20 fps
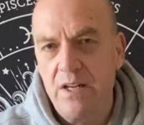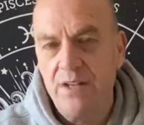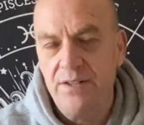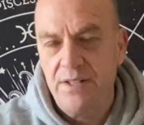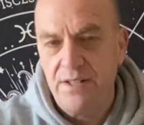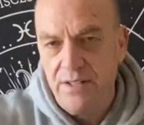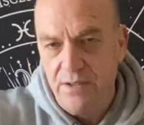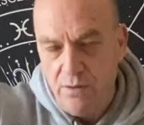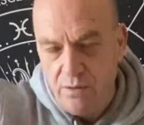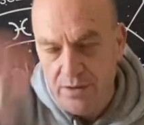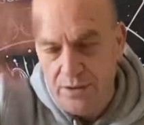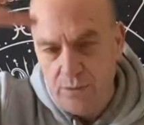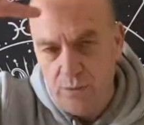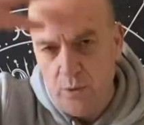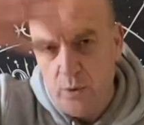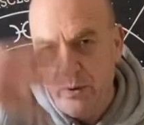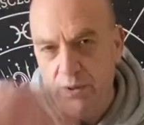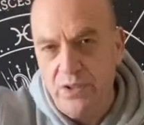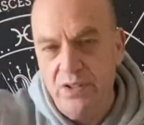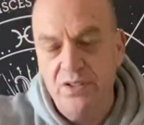I just see all this
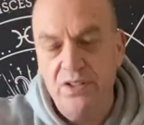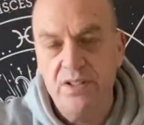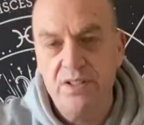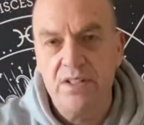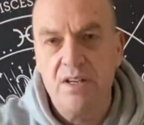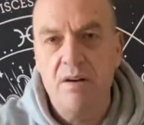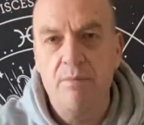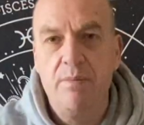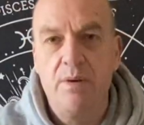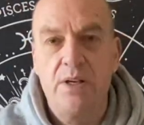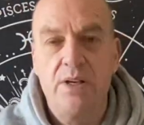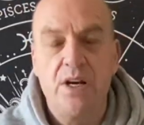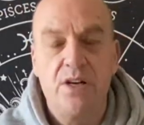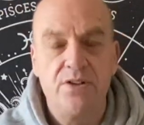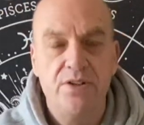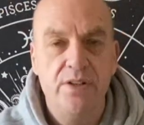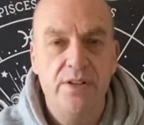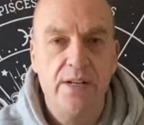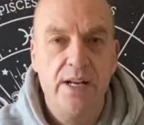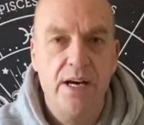water just coming
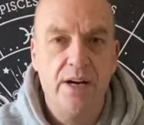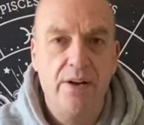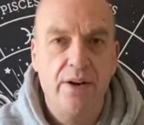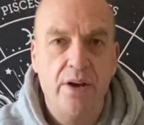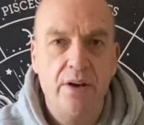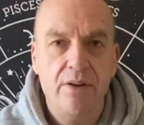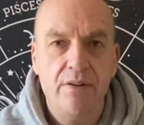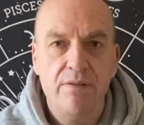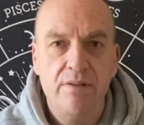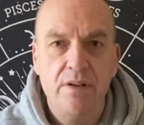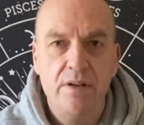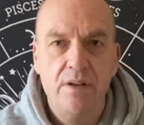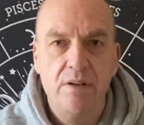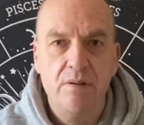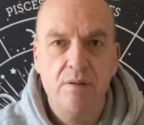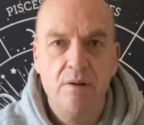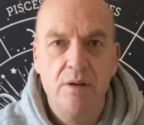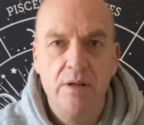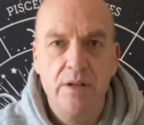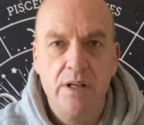gushing down over you.
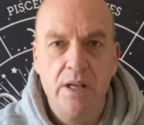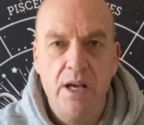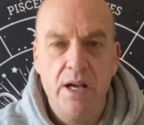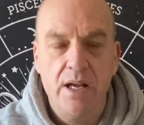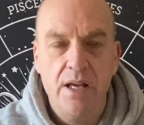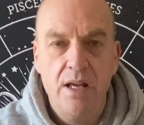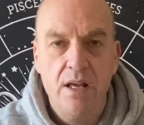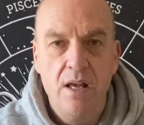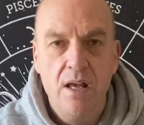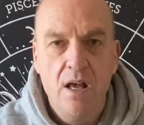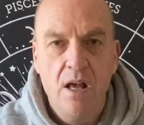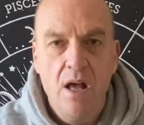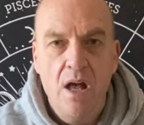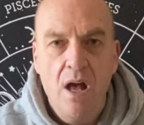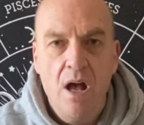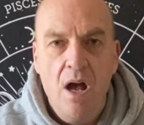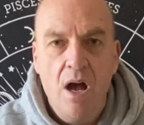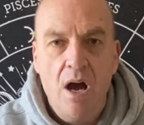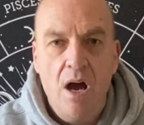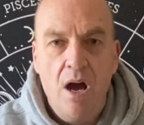Okay,
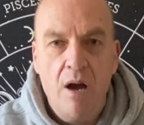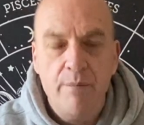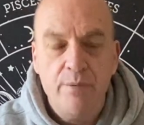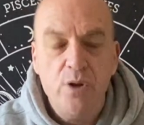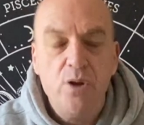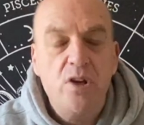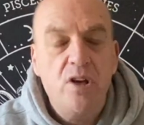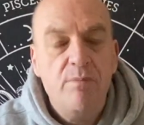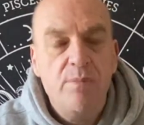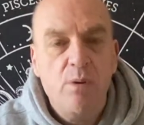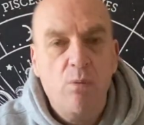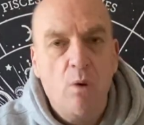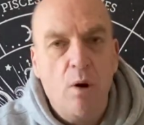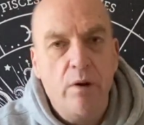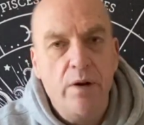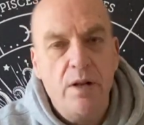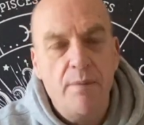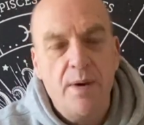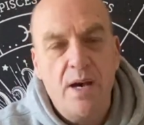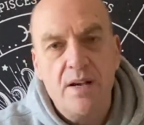you could be
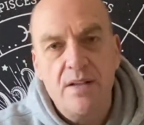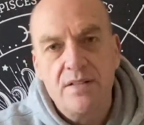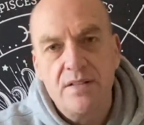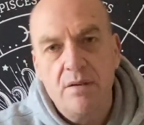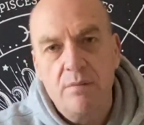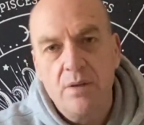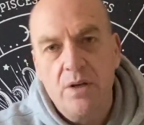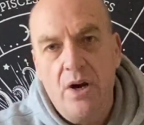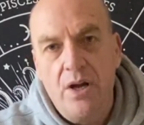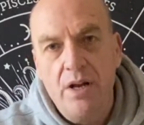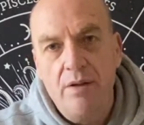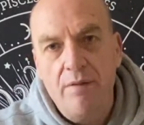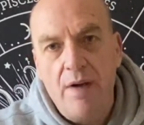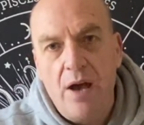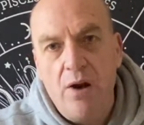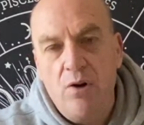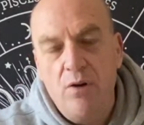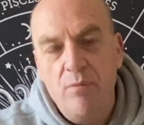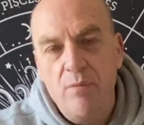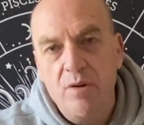worried about some kind of
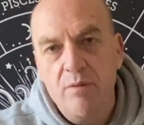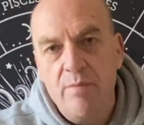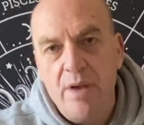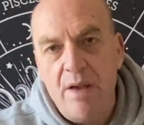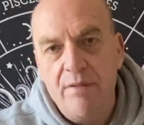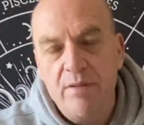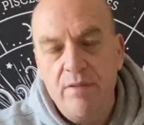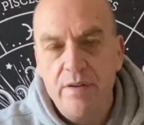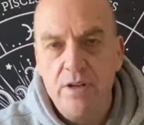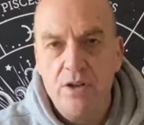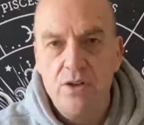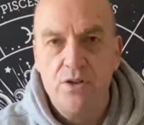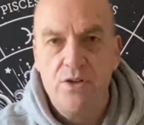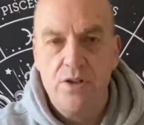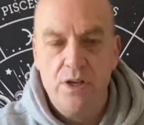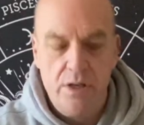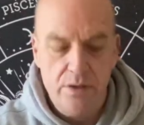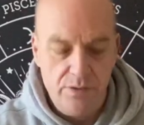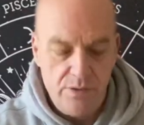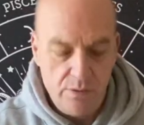ailment, but everything's
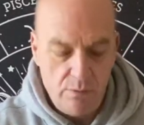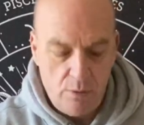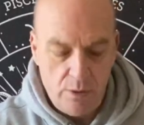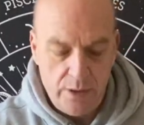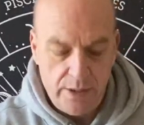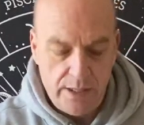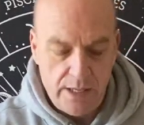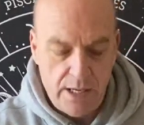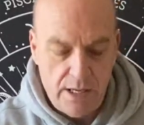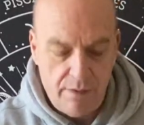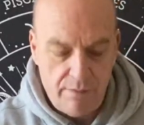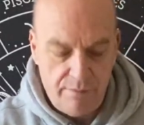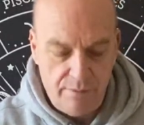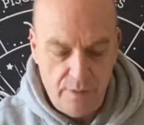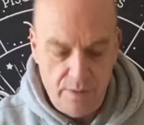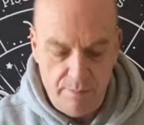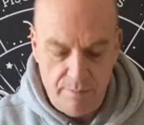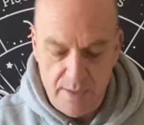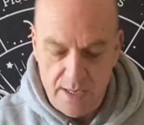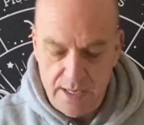shown to work out for
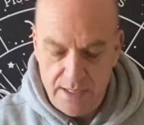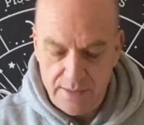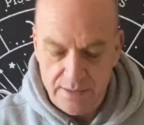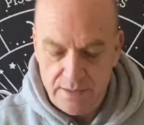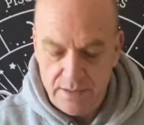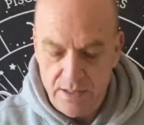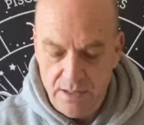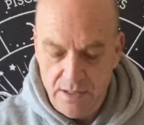the best.